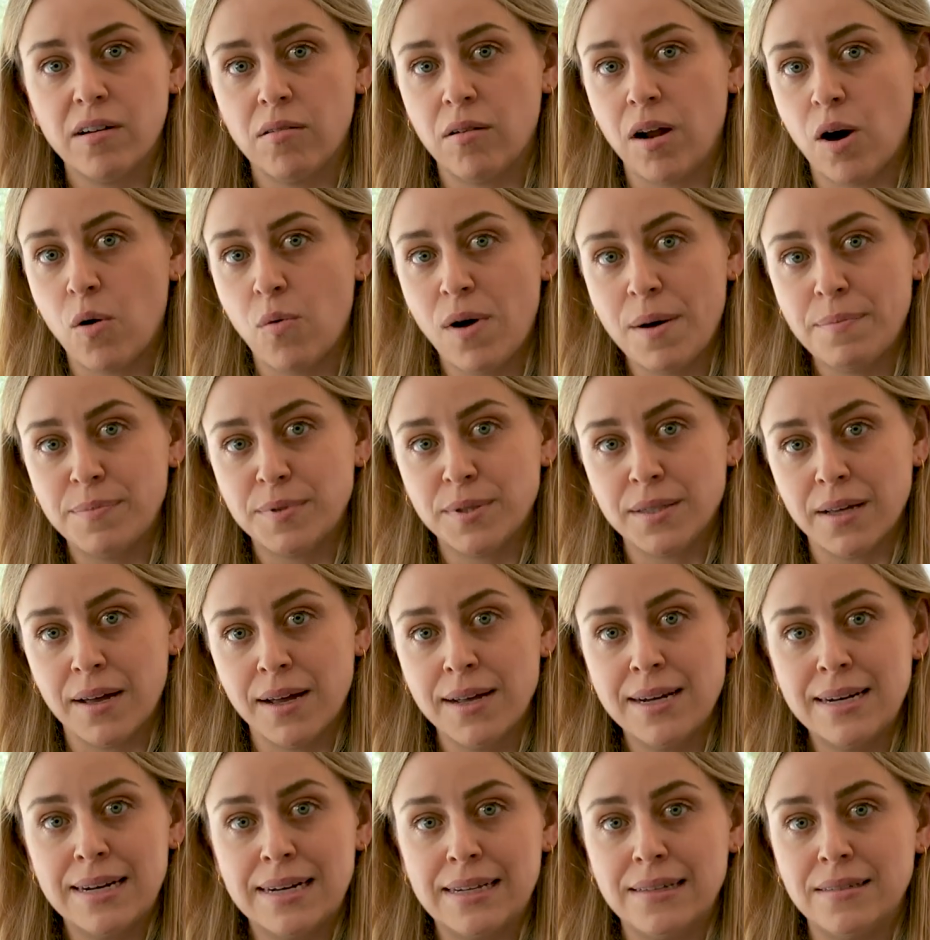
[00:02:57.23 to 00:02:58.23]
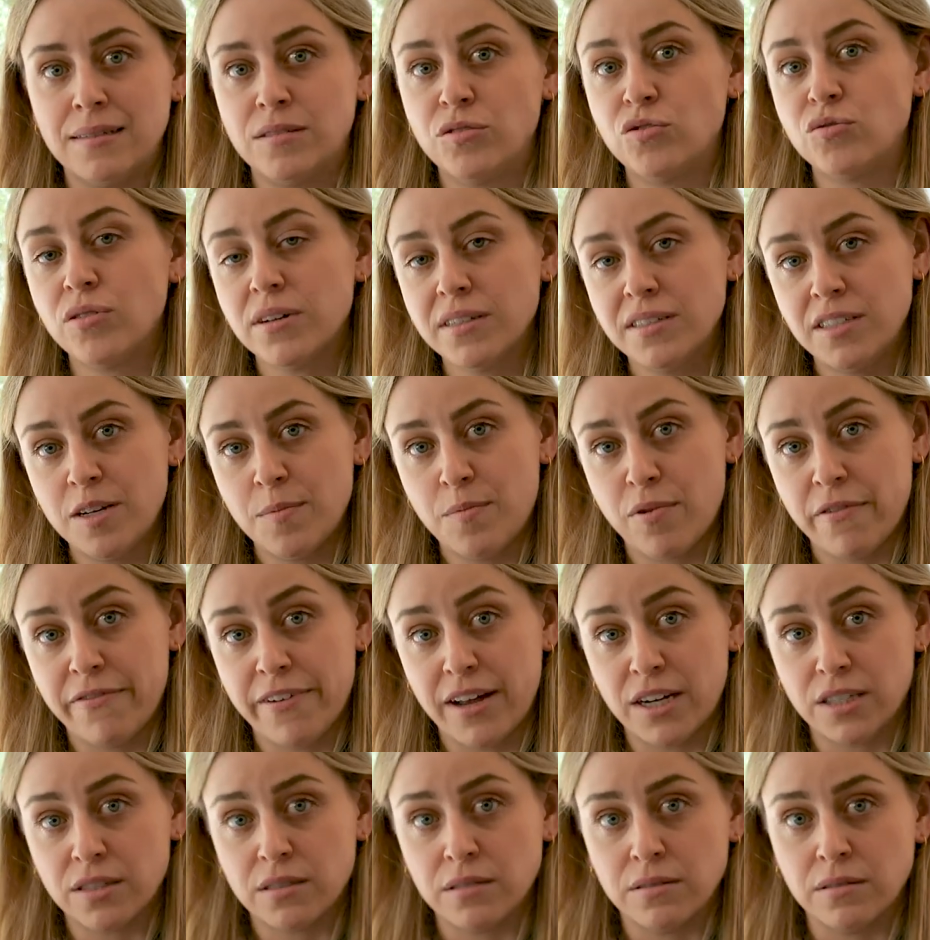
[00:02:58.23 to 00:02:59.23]
on our website lists trusted
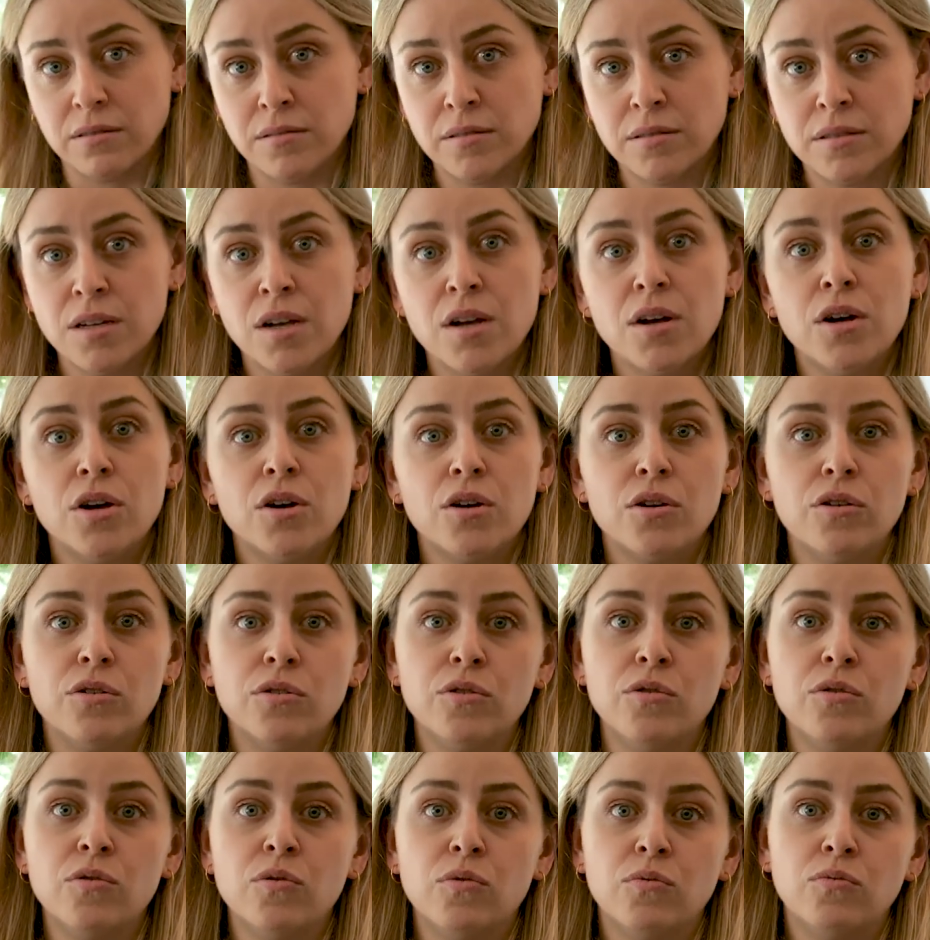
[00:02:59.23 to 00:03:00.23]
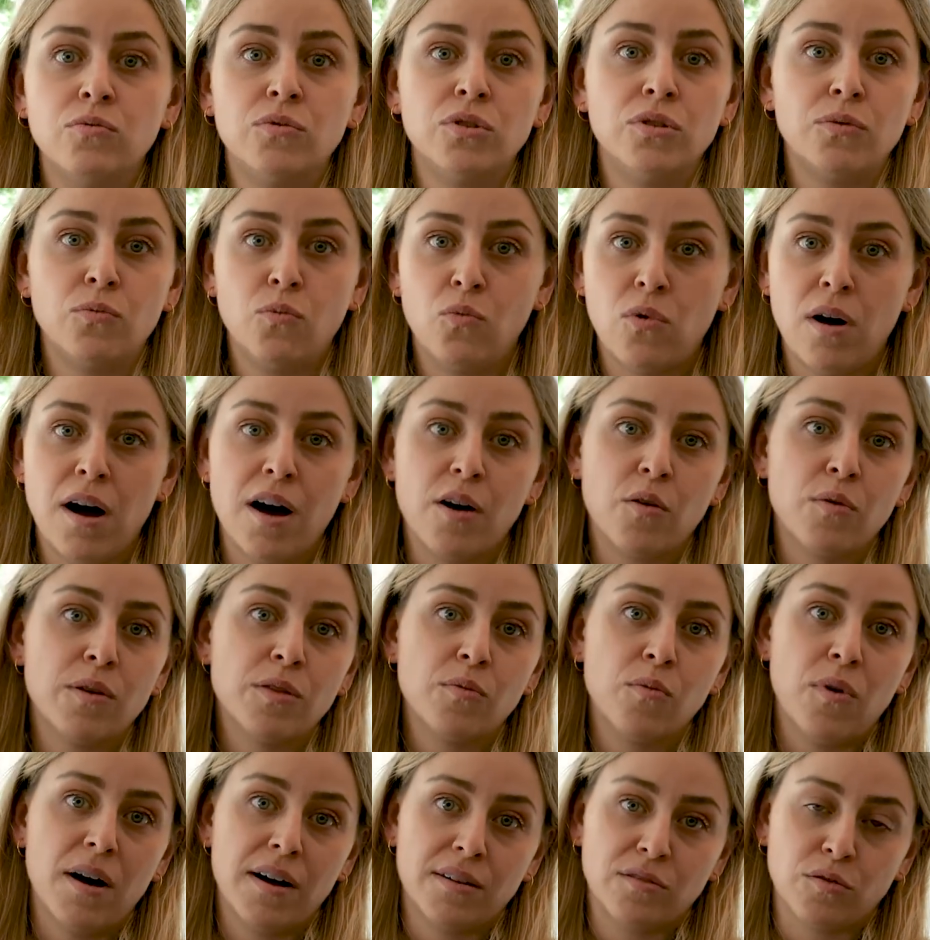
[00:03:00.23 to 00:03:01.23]
professionals who work
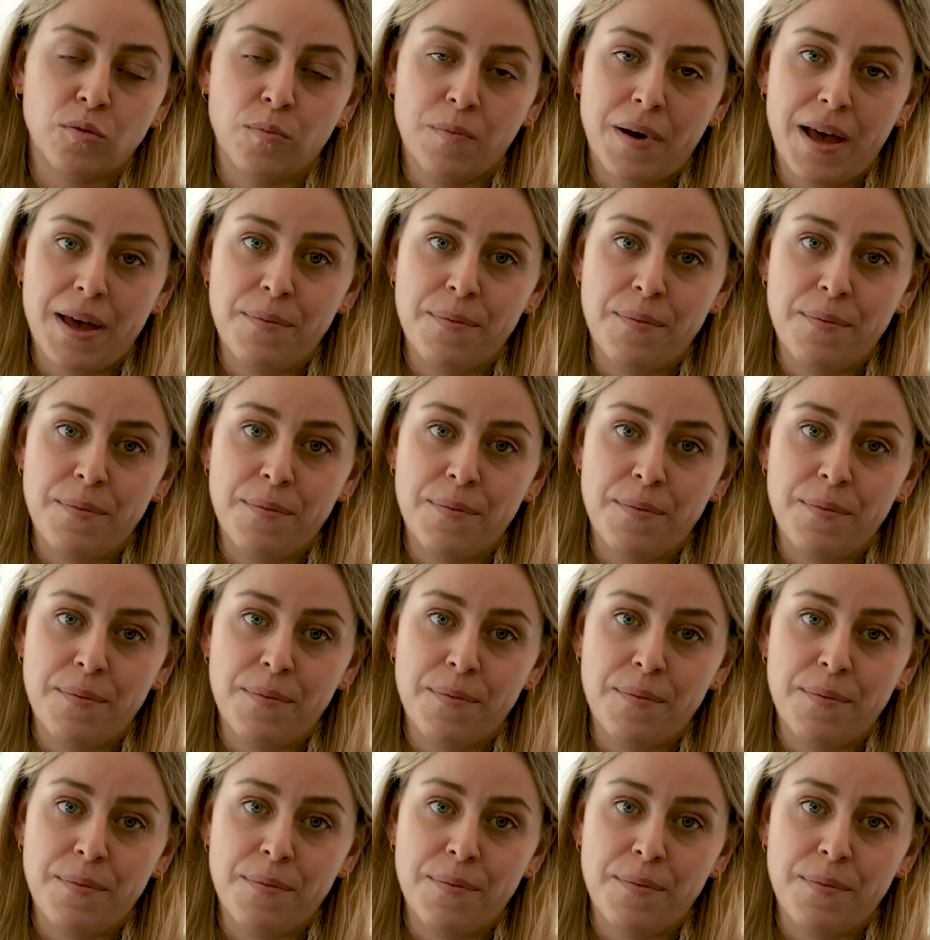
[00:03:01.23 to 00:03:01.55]
with works on